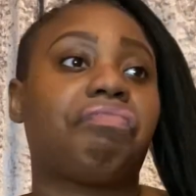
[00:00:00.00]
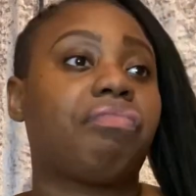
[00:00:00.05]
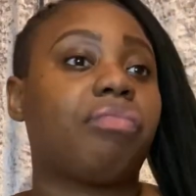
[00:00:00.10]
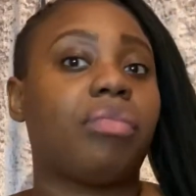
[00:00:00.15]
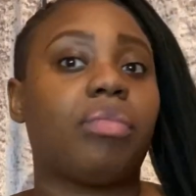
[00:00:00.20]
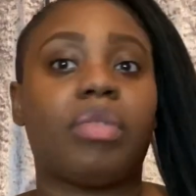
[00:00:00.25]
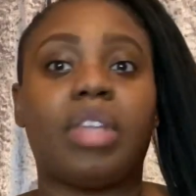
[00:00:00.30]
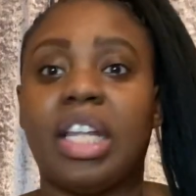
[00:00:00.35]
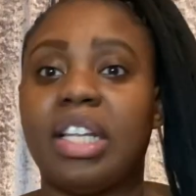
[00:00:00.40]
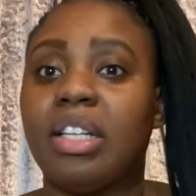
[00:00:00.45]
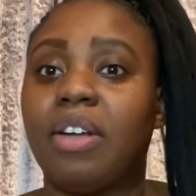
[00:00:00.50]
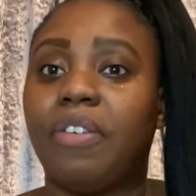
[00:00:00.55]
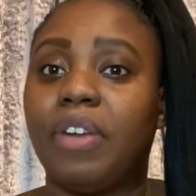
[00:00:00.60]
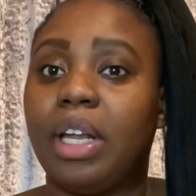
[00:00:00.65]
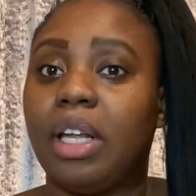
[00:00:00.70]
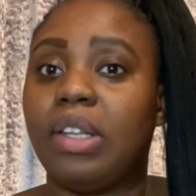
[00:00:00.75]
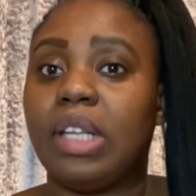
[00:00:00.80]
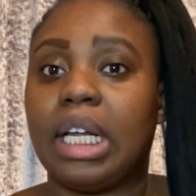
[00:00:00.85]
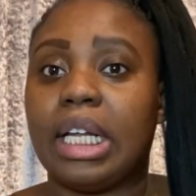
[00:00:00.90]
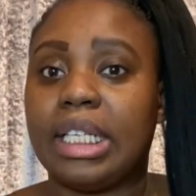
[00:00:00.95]
there's nothing
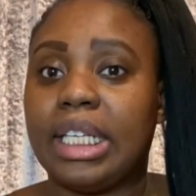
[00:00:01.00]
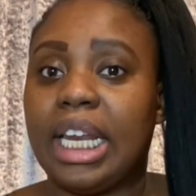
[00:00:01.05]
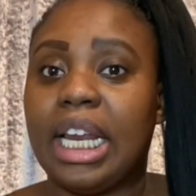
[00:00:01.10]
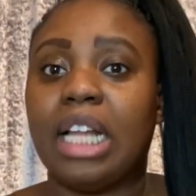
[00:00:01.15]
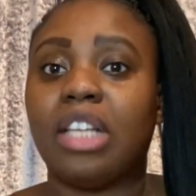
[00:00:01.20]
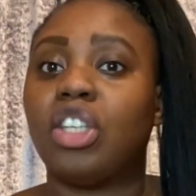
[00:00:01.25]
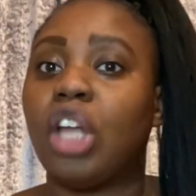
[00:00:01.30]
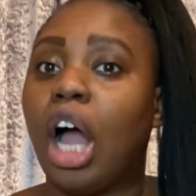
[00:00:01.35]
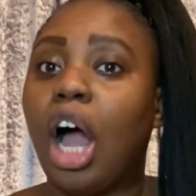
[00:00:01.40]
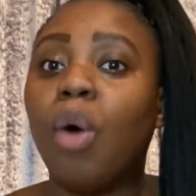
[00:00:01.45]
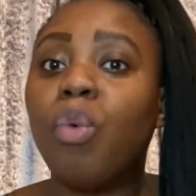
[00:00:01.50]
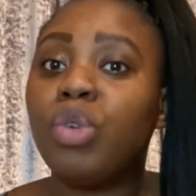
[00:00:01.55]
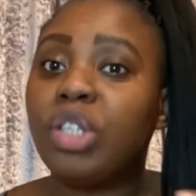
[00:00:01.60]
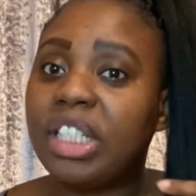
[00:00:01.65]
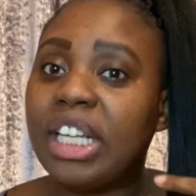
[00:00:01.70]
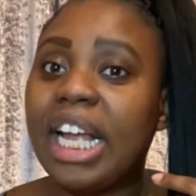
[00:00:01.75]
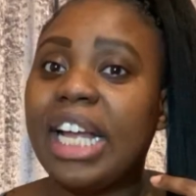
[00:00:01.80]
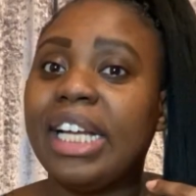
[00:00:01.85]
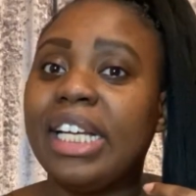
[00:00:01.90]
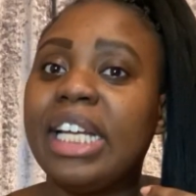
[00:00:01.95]
else I can say that. So I will
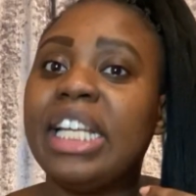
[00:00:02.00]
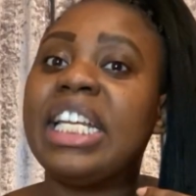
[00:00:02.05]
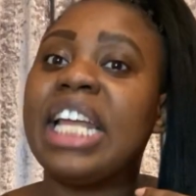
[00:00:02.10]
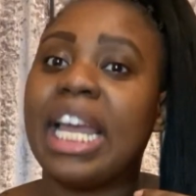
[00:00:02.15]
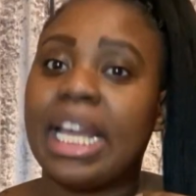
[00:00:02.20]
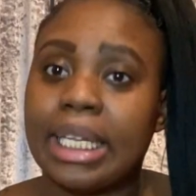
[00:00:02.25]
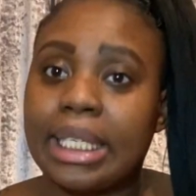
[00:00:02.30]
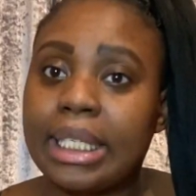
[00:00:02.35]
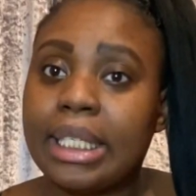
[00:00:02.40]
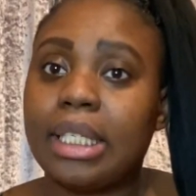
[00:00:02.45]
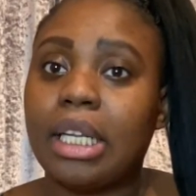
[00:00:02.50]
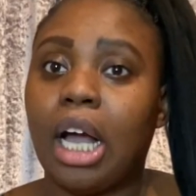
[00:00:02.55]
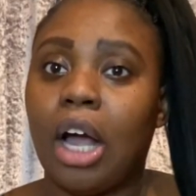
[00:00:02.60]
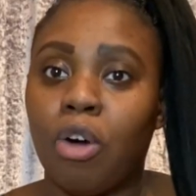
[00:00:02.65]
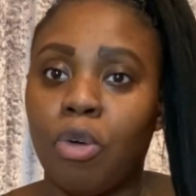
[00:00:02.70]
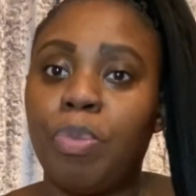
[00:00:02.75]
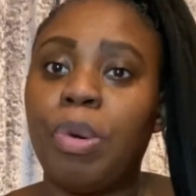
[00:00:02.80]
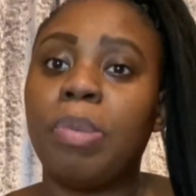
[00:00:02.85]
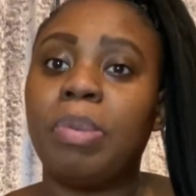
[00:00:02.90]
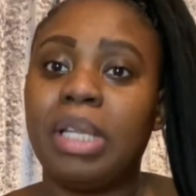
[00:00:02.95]
say yes. I
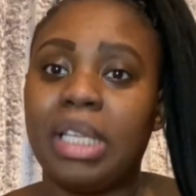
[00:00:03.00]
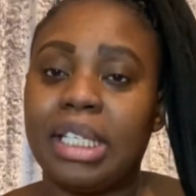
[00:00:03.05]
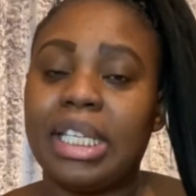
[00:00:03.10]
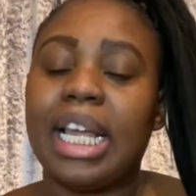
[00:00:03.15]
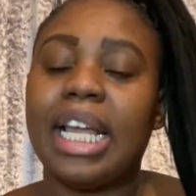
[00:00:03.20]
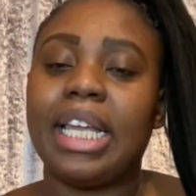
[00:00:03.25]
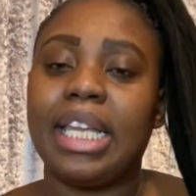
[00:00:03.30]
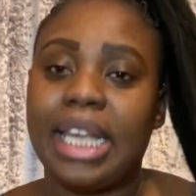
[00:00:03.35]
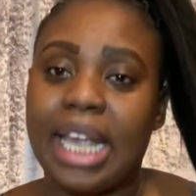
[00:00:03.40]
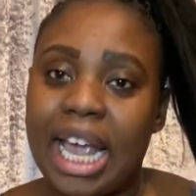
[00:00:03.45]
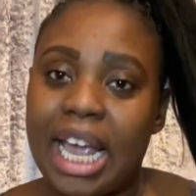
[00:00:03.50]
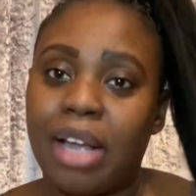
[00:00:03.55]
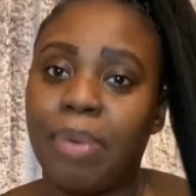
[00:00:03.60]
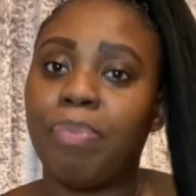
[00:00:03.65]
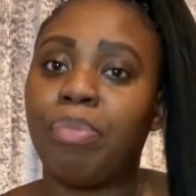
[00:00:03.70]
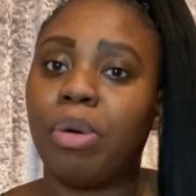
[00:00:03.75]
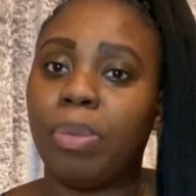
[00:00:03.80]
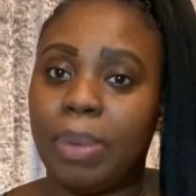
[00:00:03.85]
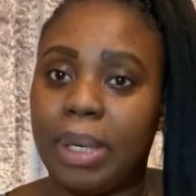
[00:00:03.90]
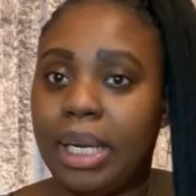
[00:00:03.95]
will probably say yeah,
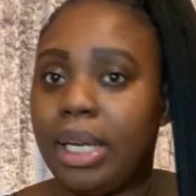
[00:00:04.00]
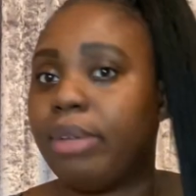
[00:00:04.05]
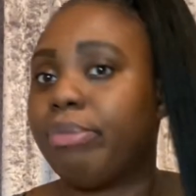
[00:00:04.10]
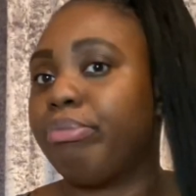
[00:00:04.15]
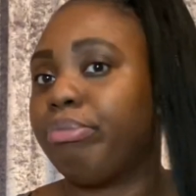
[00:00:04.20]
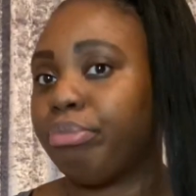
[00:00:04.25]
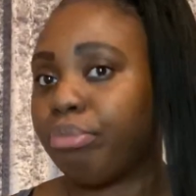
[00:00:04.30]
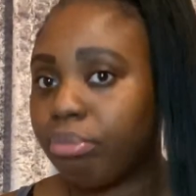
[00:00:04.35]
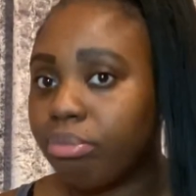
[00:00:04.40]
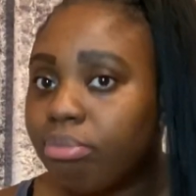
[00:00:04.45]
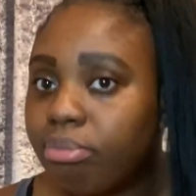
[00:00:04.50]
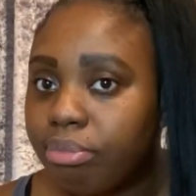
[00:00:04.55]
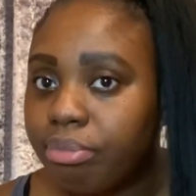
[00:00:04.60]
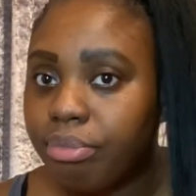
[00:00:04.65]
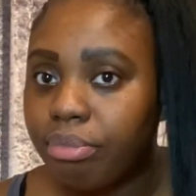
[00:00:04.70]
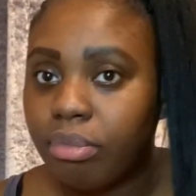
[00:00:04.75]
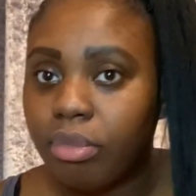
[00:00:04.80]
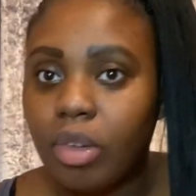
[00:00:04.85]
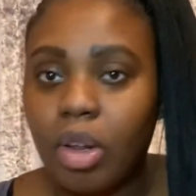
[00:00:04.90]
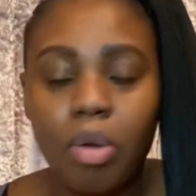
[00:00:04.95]
probably.
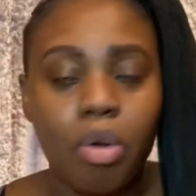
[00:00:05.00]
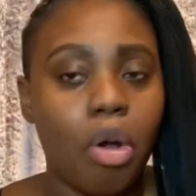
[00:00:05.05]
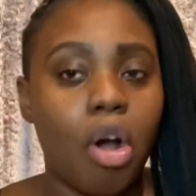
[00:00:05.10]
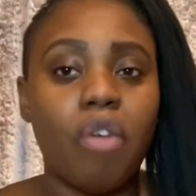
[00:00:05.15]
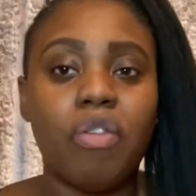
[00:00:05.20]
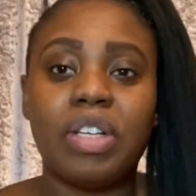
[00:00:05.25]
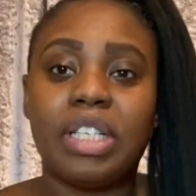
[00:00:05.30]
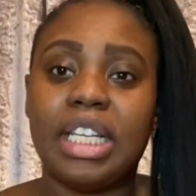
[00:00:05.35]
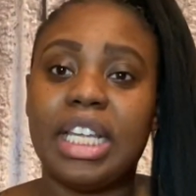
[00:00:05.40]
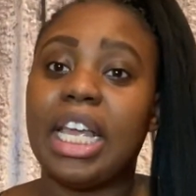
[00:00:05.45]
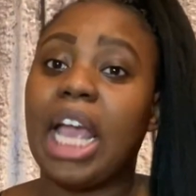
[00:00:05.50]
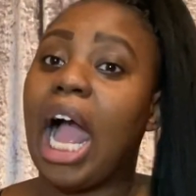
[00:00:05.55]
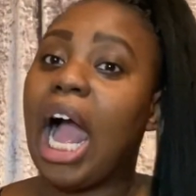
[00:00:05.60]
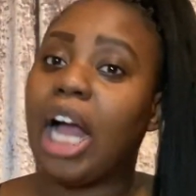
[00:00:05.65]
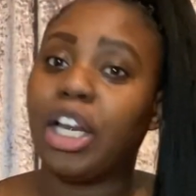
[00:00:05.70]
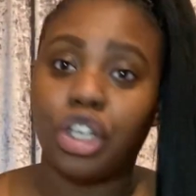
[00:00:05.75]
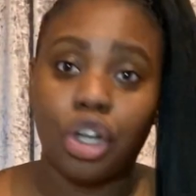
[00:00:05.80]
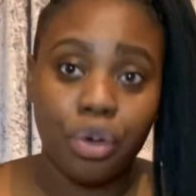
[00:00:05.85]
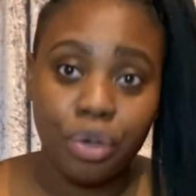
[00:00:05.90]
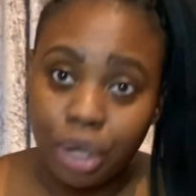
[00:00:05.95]
Obviously, I
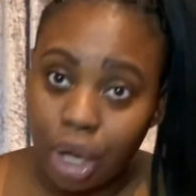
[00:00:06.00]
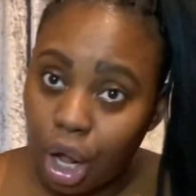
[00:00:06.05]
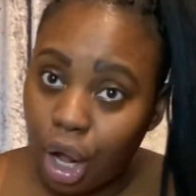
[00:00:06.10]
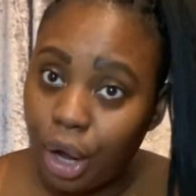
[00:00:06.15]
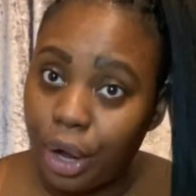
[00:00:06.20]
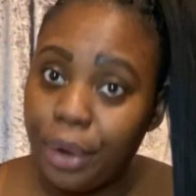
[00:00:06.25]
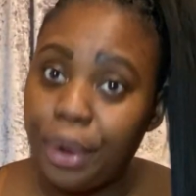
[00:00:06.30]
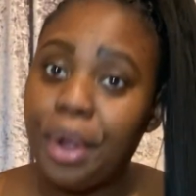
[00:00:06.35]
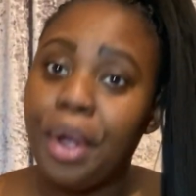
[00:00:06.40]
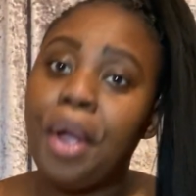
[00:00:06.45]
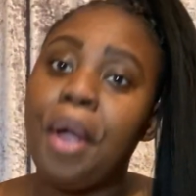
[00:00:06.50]
don't know,